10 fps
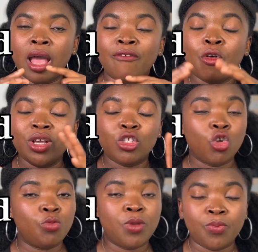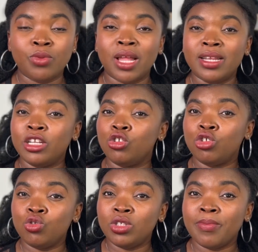I've always told people that they should
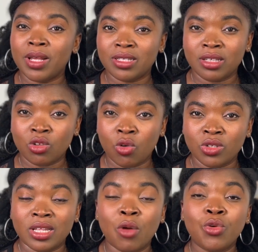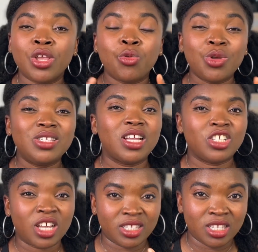choose a master's course that will increase their
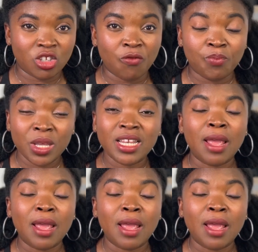chances of being